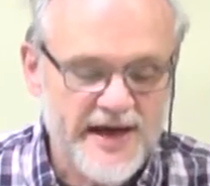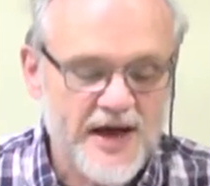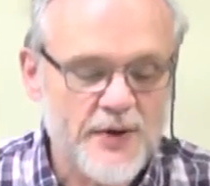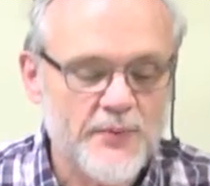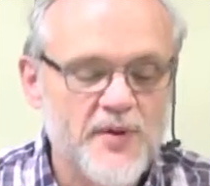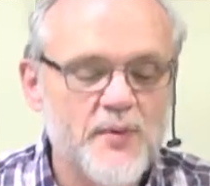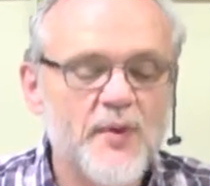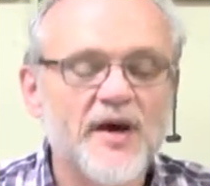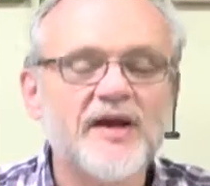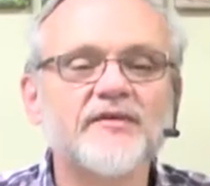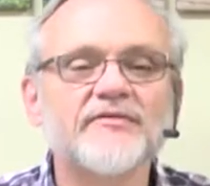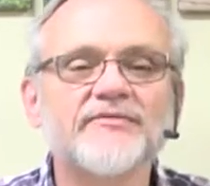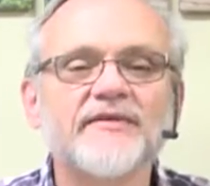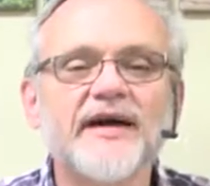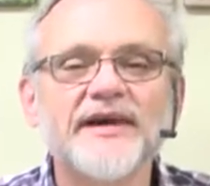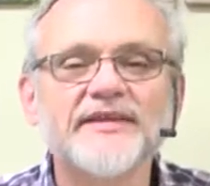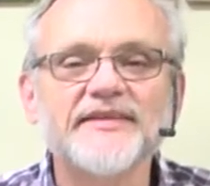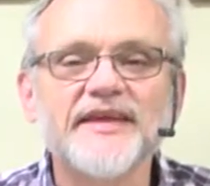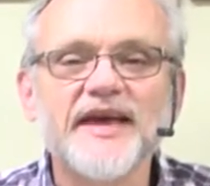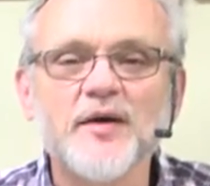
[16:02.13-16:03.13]
And we want to
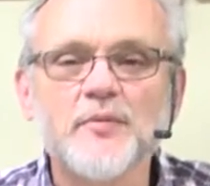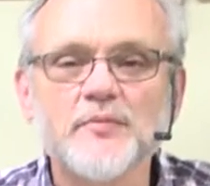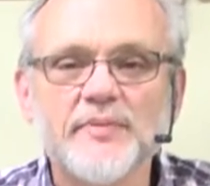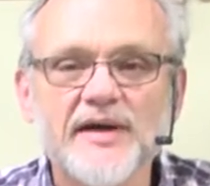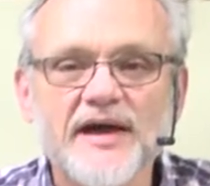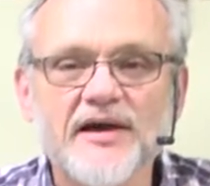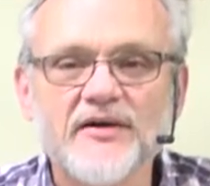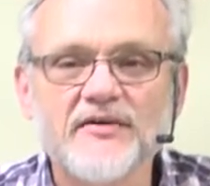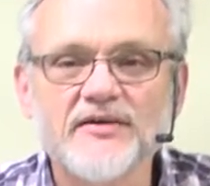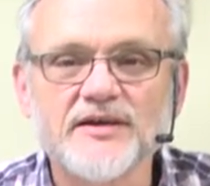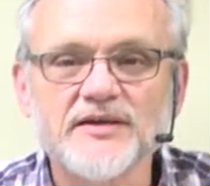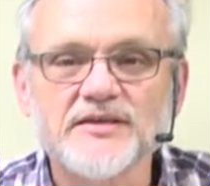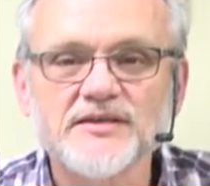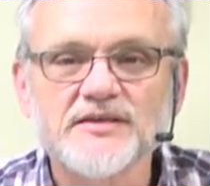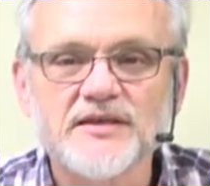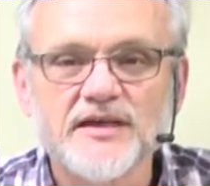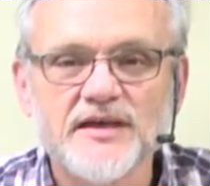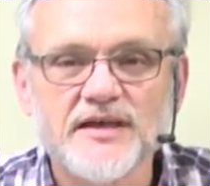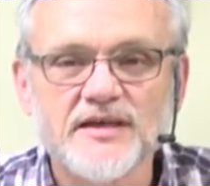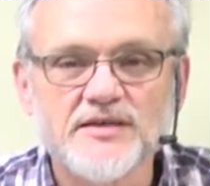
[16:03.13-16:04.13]
find that balance.